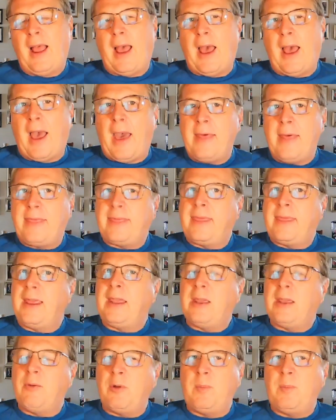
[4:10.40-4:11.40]
I
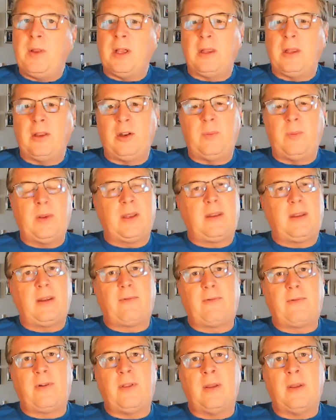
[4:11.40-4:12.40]
think it would be a little bit
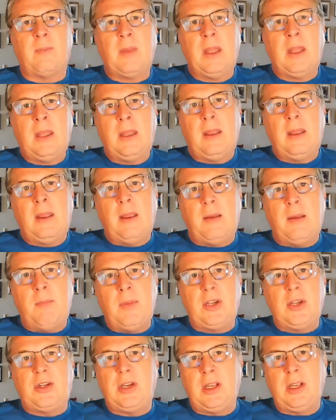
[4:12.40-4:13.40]
tough for them.
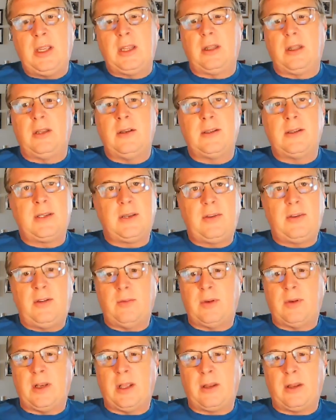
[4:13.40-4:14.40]
Michigan losing
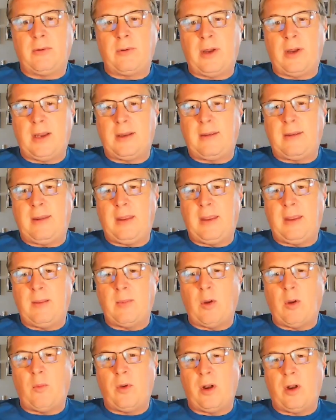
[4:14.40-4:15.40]
to an unranked
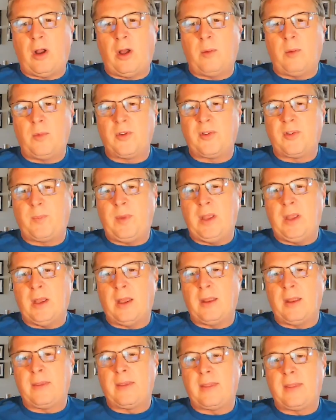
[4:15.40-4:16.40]
team would almost be
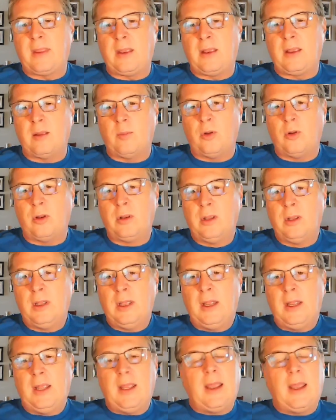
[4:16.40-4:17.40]
unthinkable.
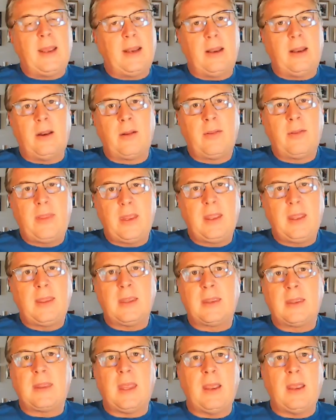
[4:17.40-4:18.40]
And I don't think
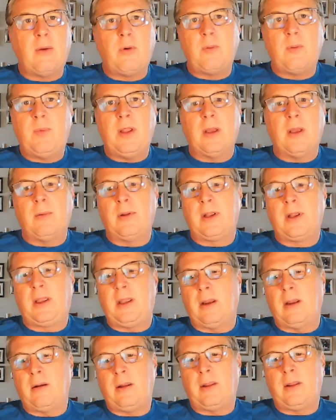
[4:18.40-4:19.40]
that they would be able to
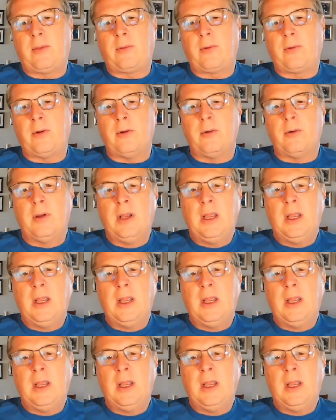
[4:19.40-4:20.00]
carry through.